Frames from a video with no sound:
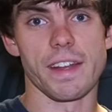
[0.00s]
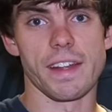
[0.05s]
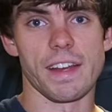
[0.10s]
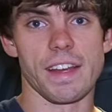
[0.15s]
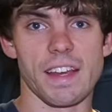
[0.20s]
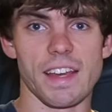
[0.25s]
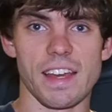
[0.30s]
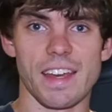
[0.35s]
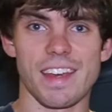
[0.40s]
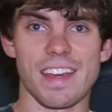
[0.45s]

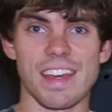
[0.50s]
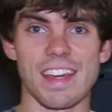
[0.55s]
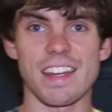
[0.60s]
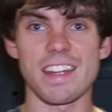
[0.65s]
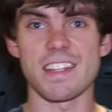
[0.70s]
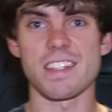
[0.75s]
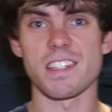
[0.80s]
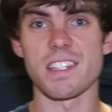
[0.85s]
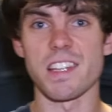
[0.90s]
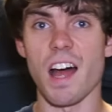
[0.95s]
It
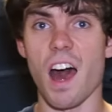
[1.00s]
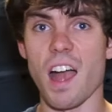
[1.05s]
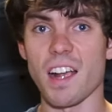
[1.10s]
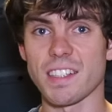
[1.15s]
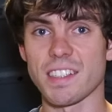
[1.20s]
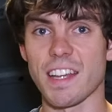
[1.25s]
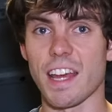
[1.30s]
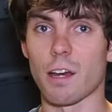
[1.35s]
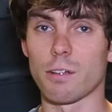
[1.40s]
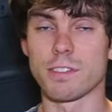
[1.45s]
is
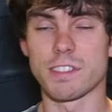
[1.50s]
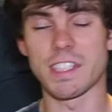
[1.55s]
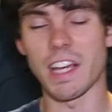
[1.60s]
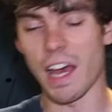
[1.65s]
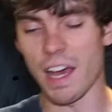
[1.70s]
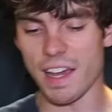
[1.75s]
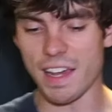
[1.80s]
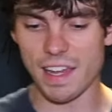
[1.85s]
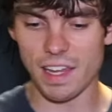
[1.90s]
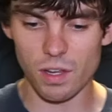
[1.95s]
locked down
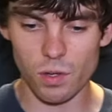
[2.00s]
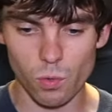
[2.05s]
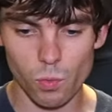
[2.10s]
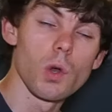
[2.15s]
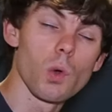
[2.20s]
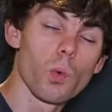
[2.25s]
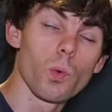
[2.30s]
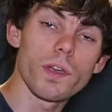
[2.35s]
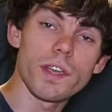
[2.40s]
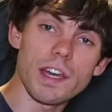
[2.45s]
tight.
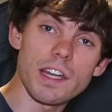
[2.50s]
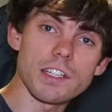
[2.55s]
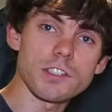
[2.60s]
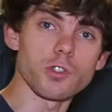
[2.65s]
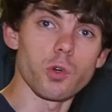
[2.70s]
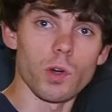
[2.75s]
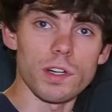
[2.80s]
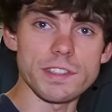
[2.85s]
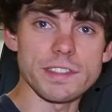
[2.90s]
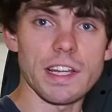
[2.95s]
We got it
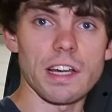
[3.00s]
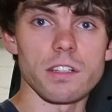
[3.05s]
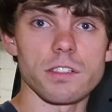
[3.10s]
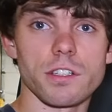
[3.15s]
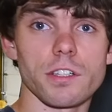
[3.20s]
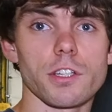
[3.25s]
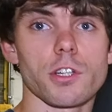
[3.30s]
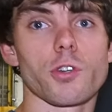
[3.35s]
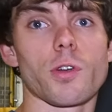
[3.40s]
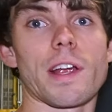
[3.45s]
torqued down to
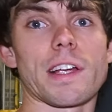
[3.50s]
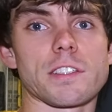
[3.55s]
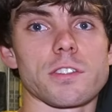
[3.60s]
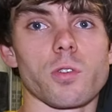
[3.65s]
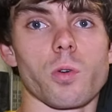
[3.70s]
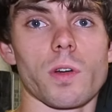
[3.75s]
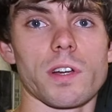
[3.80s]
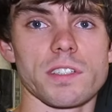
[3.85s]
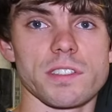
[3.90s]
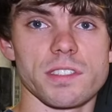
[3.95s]
the correct
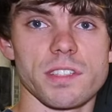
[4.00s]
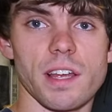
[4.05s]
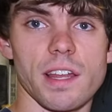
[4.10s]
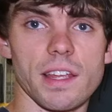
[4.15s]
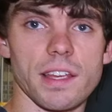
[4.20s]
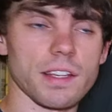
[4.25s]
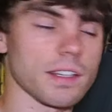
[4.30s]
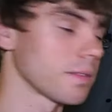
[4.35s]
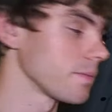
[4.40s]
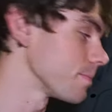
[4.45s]
torque
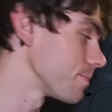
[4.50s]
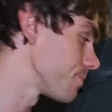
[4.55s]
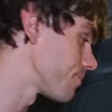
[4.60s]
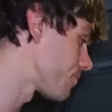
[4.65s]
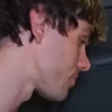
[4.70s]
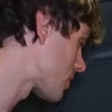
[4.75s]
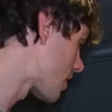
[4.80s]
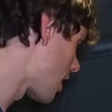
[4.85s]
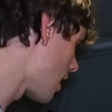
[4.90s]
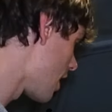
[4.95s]
setting.
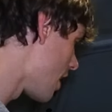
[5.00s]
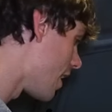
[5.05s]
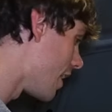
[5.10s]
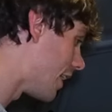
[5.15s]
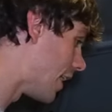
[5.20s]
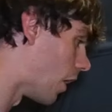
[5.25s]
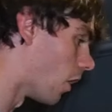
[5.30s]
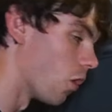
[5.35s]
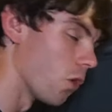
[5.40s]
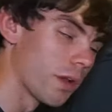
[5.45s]

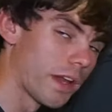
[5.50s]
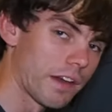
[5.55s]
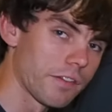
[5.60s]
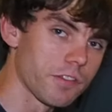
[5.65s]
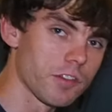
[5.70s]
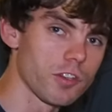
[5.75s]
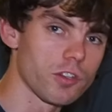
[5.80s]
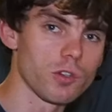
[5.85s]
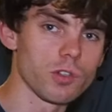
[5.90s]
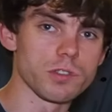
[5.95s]
Now all we have
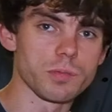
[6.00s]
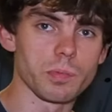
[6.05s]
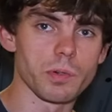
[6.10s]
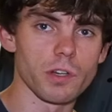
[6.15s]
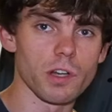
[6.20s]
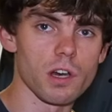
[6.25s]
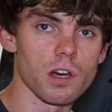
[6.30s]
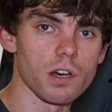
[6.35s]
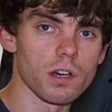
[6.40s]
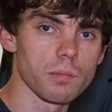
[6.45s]
to do is put
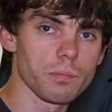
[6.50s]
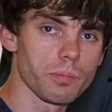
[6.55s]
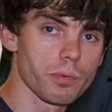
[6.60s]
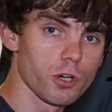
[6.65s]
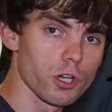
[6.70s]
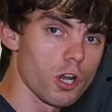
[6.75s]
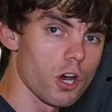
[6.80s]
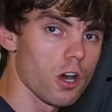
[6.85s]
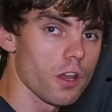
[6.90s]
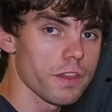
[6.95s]

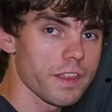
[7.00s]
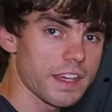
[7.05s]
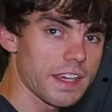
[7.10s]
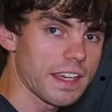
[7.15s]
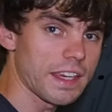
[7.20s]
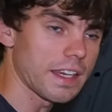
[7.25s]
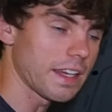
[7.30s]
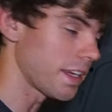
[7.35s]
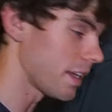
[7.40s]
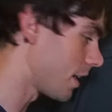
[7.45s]
all
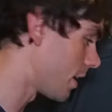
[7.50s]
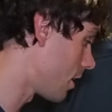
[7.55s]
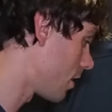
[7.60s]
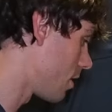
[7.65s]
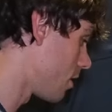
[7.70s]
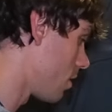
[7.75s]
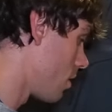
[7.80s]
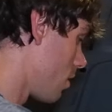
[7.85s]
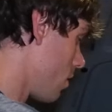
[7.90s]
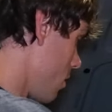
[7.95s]
the
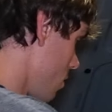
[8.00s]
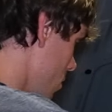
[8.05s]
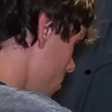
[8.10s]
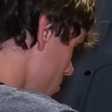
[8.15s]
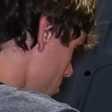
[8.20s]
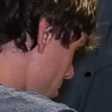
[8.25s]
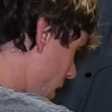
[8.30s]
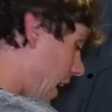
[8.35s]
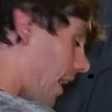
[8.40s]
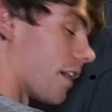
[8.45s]

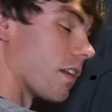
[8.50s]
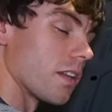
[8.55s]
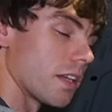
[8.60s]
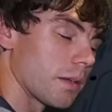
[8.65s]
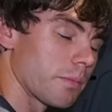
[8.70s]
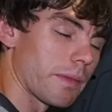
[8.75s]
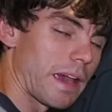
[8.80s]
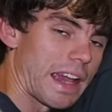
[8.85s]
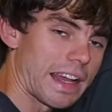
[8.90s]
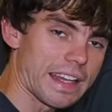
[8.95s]

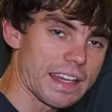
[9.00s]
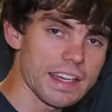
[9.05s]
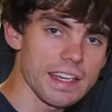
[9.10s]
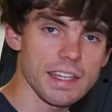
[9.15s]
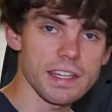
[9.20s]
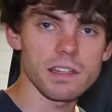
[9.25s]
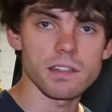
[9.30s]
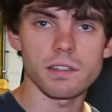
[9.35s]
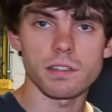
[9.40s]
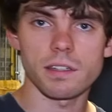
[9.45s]
paneling back
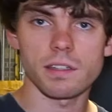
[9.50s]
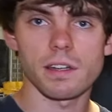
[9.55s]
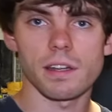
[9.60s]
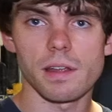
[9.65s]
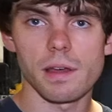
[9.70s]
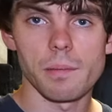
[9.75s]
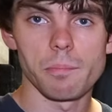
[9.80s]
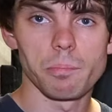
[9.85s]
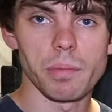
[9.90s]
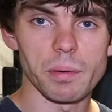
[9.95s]
in.
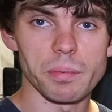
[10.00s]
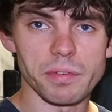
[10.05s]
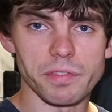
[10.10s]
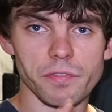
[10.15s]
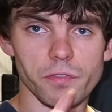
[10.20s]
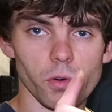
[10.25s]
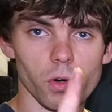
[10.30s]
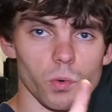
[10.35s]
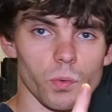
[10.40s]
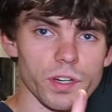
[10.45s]
But
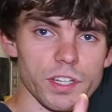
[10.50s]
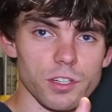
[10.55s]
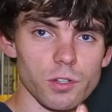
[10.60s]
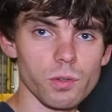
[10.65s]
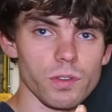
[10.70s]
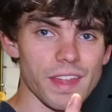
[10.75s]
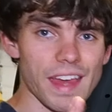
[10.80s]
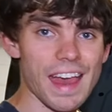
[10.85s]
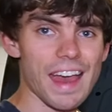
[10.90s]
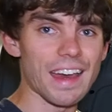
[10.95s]
before we
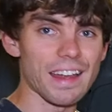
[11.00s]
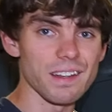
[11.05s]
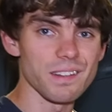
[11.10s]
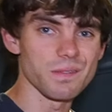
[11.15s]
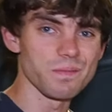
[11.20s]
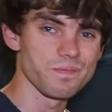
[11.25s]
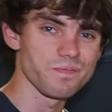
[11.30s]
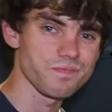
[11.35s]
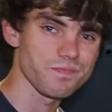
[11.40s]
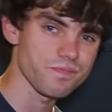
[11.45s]
do that,
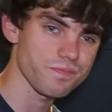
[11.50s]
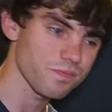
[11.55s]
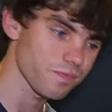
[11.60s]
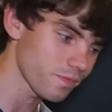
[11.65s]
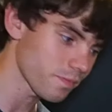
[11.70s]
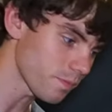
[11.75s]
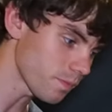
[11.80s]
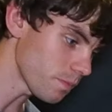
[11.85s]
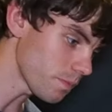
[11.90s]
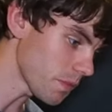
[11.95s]

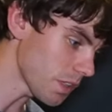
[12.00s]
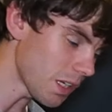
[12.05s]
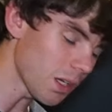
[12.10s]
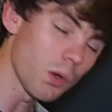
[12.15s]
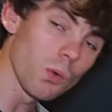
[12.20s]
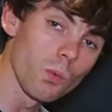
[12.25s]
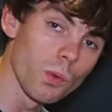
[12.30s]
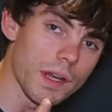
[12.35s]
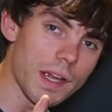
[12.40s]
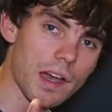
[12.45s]

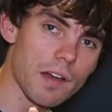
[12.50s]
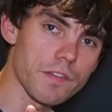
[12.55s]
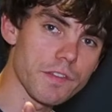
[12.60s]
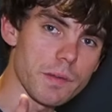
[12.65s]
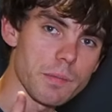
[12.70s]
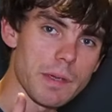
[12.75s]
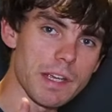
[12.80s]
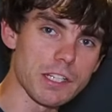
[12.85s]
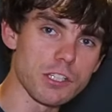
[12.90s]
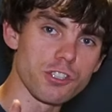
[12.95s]
we have to
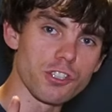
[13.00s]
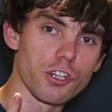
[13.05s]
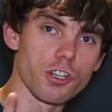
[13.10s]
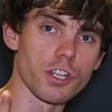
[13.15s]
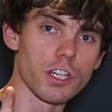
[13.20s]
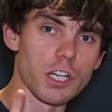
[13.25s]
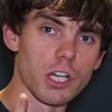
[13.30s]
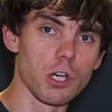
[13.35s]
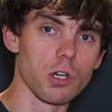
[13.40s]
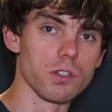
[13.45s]
make sure
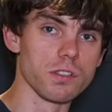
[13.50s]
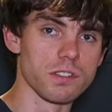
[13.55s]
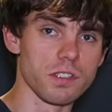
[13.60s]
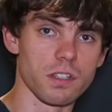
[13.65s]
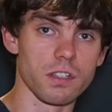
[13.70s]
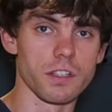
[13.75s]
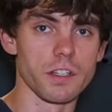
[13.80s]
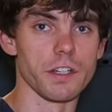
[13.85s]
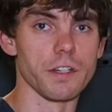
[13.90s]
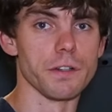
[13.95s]
the code is
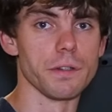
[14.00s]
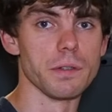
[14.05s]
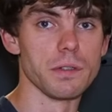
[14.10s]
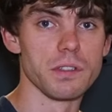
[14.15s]
cleared.